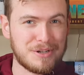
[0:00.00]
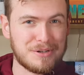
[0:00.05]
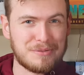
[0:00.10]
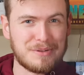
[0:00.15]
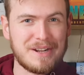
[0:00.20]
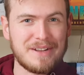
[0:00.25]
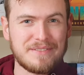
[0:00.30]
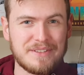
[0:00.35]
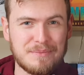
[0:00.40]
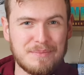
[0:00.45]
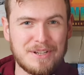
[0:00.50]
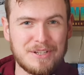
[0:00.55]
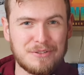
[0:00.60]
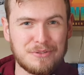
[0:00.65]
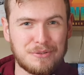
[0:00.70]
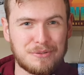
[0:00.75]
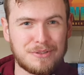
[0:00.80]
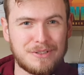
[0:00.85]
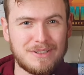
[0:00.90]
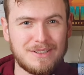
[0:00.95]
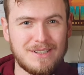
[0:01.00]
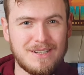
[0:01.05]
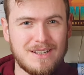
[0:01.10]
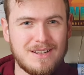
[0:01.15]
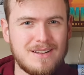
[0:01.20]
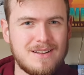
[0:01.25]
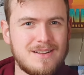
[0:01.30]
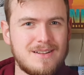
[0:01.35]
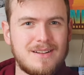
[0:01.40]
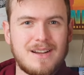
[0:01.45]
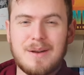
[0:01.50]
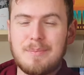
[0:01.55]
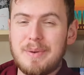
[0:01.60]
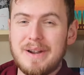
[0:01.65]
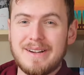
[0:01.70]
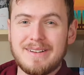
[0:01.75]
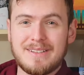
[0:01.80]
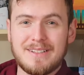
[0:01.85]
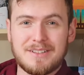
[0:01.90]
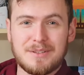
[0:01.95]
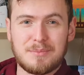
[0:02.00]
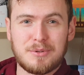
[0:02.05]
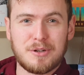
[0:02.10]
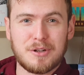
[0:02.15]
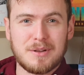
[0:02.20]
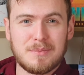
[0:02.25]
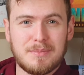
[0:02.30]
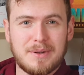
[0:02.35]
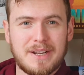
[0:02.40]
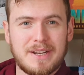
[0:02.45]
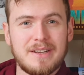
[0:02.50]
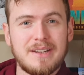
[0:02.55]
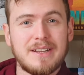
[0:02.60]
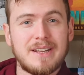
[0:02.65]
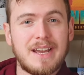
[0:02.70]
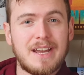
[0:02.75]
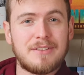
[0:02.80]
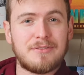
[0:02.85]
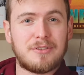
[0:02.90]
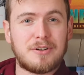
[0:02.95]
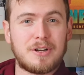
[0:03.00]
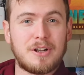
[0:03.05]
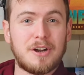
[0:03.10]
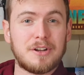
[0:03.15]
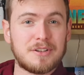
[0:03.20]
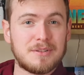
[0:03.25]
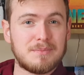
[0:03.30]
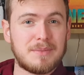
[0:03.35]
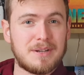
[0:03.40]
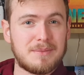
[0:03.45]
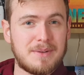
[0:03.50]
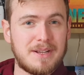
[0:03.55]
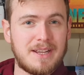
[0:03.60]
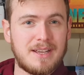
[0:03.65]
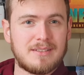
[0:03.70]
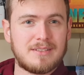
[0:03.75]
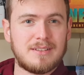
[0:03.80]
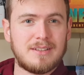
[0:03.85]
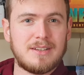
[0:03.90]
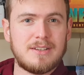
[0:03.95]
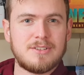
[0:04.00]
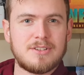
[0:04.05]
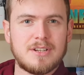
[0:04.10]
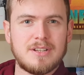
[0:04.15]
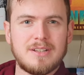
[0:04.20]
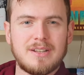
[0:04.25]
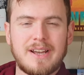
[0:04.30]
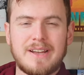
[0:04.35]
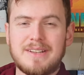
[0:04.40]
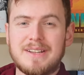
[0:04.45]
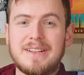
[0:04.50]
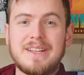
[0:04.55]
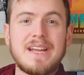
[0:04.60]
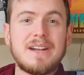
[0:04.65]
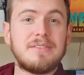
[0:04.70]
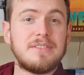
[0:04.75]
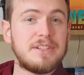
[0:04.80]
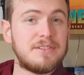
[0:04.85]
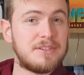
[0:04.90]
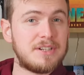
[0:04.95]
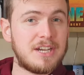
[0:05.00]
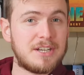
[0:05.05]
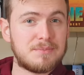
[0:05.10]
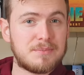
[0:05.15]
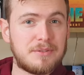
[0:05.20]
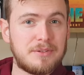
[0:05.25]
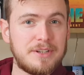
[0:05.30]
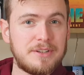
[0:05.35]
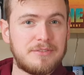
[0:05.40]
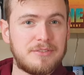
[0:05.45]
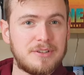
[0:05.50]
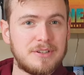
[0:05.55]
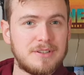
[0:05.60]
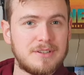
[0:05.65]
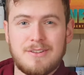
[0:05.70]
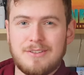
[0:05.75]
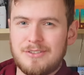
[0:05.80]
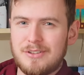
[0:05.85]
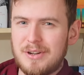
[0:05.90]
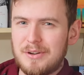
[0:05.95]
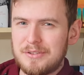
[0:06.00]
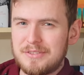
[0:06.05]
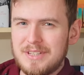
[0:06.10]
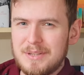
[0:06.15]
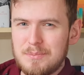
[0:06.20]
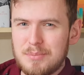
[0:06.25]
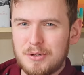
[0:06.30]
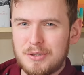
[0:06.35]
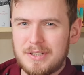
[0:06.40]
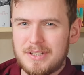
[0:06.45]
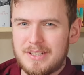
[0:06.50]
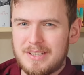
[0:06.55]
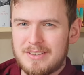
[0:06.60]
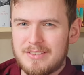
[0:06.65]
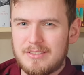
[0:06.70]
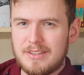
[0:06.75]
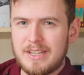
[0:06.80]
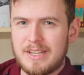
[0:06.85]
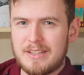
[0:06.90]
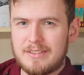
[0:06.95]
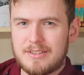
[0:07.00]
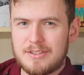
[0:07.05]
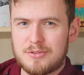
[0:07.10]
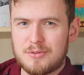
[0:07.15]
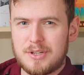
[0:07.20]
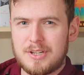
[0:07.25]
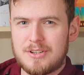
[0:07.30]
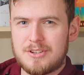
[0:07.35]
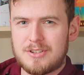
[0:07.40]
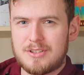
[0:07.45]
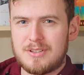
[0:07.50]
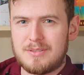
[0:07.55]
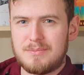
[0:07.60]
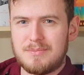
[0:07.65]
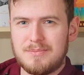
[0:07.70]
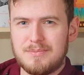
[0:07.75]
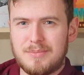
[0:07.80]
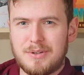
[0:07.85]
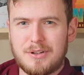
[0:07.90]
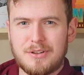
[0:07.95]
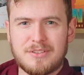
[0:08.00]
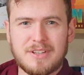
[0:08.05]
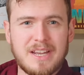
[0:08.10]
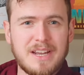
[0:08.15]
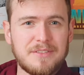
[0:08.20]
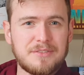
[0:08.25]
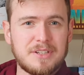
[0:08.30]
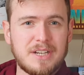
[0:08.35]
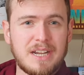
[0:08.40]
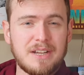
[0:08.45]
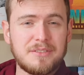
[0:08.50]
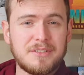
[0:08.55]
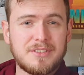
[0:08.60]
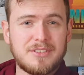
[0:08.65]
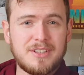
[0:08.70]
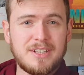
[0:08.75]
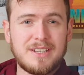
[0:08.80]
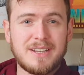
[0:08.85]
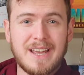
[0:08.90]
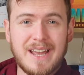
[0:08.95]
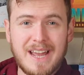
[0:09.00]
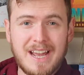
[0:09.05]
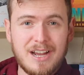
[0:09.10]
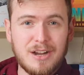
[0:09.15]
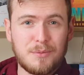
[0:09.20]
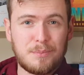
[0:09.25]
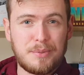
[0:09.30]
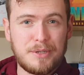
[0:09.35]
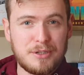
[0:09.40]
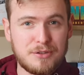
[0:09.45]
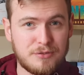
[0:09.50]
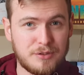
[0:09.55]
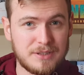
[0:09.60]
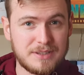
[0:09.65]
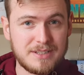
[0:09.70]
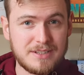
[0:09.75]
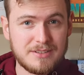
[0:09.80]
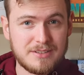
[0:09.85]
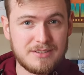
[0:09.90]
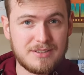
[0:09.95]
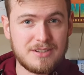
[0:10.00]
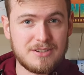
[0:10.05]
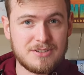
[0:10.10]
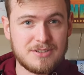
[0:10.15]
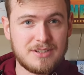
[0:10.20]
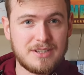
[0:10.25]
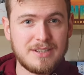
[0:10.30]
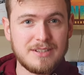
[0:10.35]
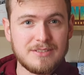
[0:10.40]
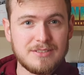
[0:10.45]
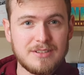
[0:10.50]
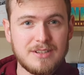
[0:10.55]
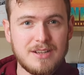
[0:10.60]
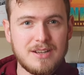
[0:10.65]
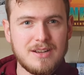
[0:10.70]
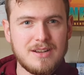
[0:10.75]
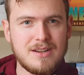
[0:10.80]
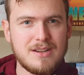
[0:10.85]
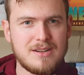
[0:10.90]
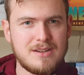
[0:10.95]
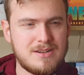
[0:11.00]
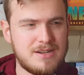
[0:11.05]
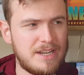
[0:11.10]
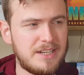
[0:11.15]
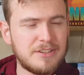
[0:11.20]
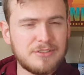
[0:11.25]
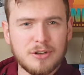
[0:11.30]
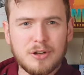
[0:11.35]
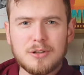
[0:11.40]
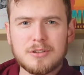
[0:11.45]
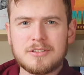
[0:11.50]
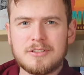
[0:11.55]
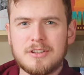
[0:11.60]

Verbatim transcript: arrived at my door. Apparently the broken Binding had forgotten about my cancellation and I never even got my refund. So I was then put in a sticky situation because after having seen how beautiful this edition is, and it's also